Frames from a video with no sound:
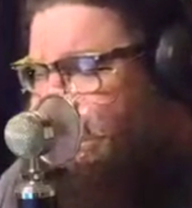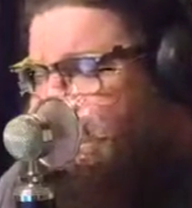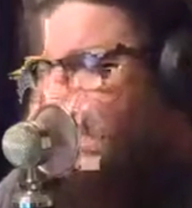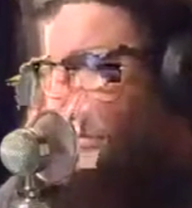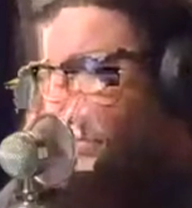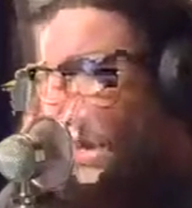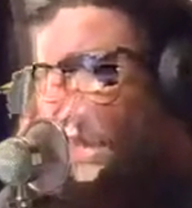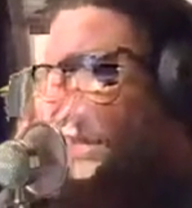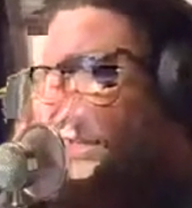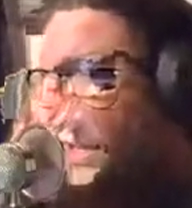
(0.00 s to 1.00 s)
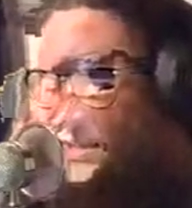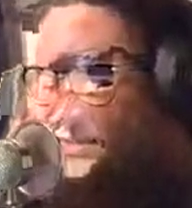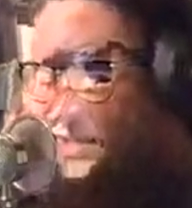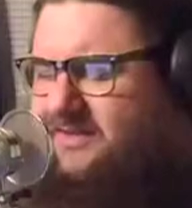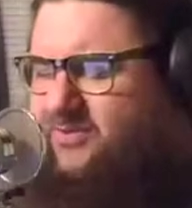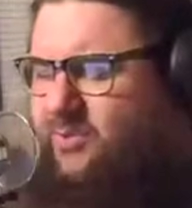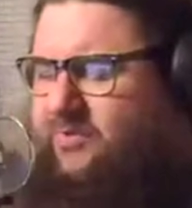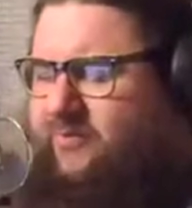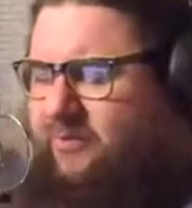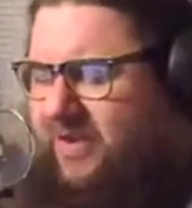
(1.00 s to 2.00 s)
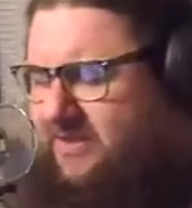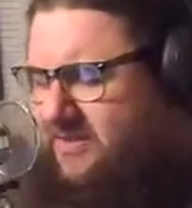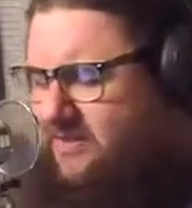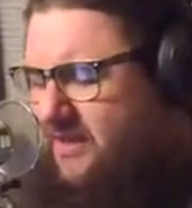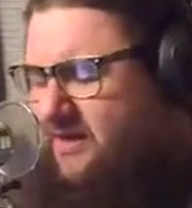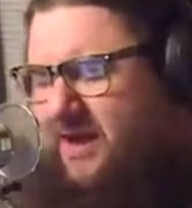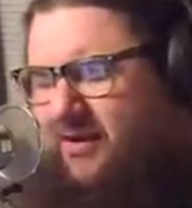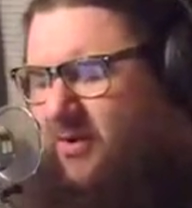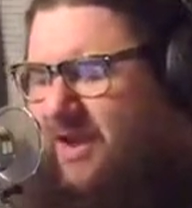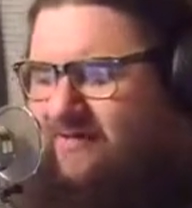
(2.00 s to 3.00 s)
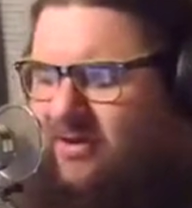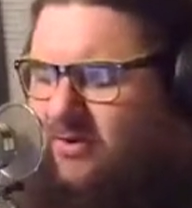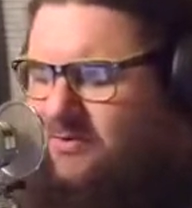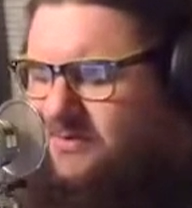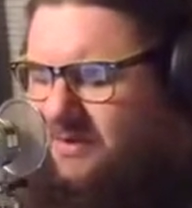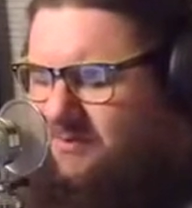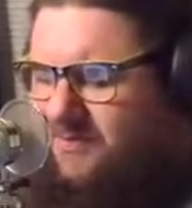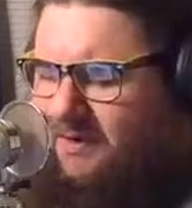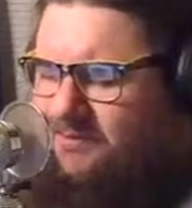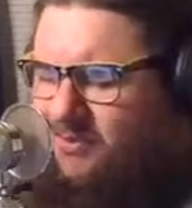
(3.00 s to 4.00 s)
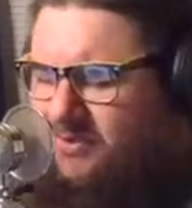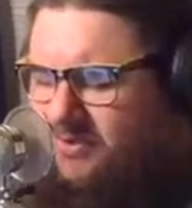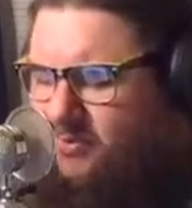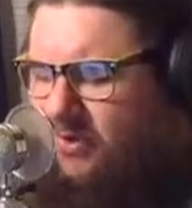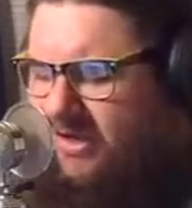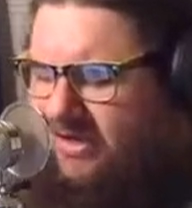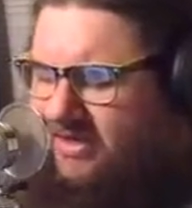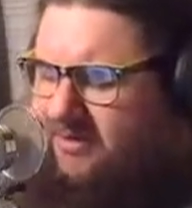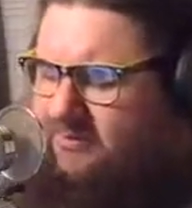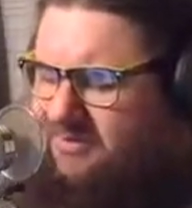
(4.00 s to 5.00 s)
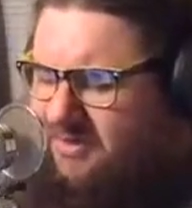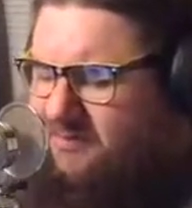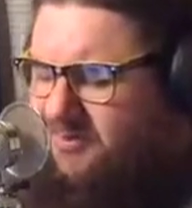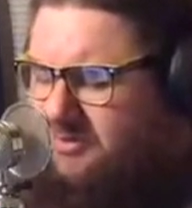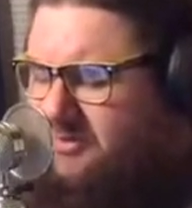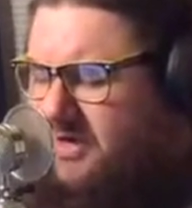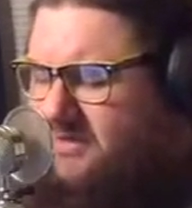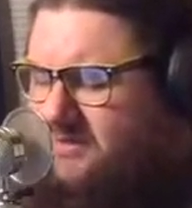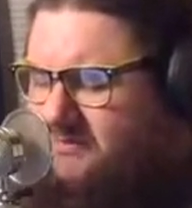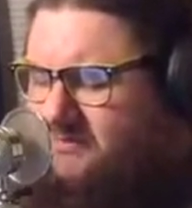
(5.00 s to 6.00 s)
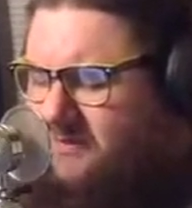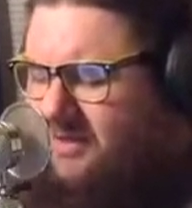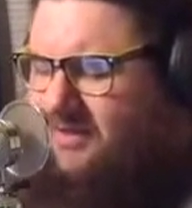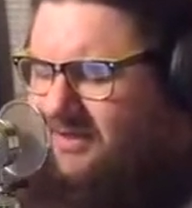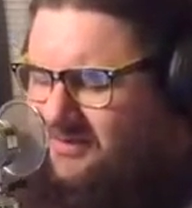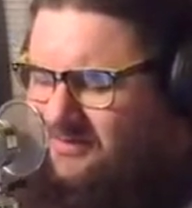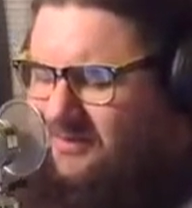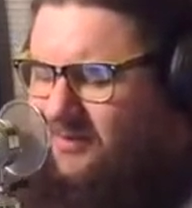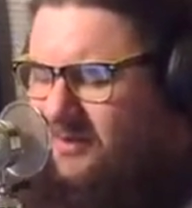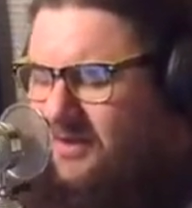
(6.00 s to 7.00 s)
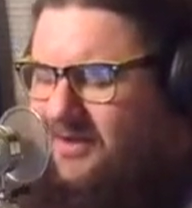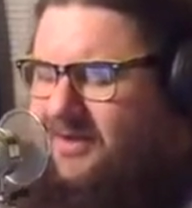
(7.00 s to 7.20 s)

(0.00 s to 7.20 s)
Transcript: And speaking of bragging, that's sort of the basis. And I don't have notes. I'm sort of just winging it here, which I'm sure you guys can tell.